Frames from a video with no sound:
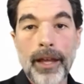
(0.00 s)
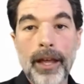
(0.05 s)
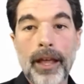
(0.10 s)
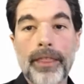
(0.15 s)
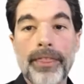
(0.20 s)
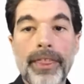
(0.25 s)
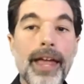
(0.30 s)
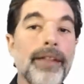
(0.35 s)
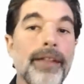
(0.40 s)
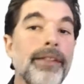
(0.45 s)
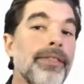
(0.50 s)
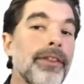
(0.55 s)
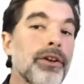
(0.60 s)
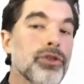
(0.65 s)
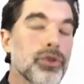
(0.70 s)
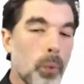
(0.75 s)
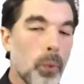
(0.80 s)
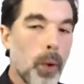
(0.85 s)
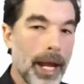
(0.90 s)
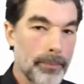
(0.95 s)
Then
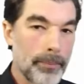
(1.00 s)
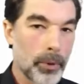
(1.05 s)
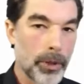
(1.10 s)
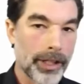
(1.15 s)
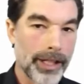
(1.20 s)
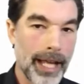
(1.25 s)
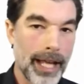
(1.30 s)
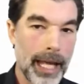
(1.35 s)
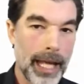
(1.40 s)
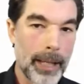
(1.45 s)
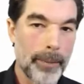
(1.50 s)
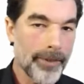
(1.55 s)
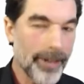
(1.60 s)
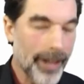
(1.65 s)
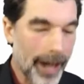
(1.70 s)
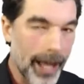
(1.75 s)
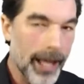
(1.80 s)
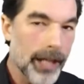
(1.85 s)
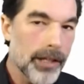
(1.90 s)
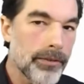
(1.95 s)
there's whiteboard games.
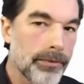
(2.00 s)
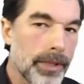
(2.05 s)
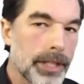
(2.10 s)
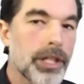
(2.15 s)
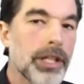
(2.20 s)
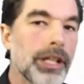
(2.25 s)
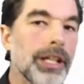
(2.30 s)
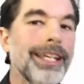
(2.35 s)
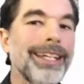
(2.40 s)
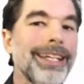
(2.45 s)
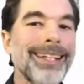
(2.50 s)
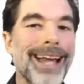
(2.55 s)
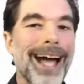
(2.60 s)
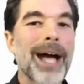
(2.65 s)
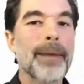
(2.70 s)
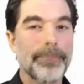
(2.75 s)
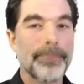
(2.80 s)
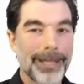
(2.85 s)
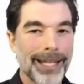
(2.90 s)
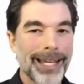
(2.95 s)
And I had originally
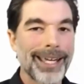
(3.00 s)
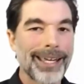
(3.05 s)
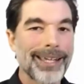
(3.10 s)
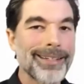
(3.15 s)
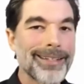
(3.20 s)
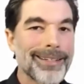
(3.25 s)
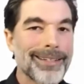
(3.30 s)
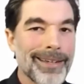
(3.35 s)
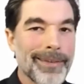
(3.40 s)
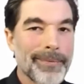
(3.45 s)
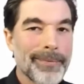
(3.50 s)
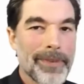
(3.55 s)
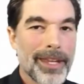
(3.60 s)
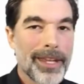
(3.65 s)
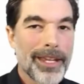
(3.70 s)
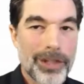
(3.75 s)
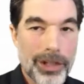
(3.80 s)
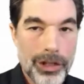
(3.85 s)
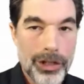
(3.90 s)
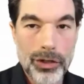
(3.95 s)
not planned
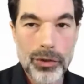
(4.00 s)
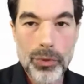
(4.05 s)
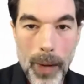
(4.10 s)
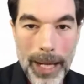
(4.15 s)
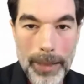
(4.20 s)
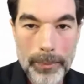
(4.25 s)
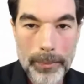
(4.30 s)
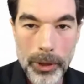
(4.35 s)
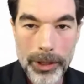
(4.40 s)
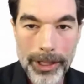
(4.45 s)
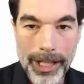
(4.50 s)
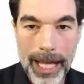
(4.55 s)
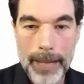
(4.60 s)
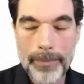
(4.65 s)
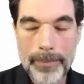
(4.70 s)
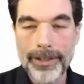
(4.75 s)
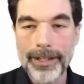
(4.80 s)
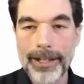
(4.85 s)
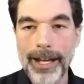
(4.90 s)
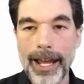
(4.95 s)
to do whiteboard
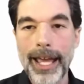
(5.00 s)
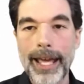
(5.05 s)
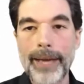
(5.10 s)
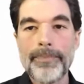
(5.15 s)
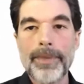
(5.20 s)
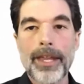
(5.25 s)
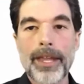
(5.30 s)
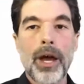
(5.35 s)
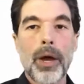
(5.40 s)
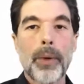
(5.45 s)
games today,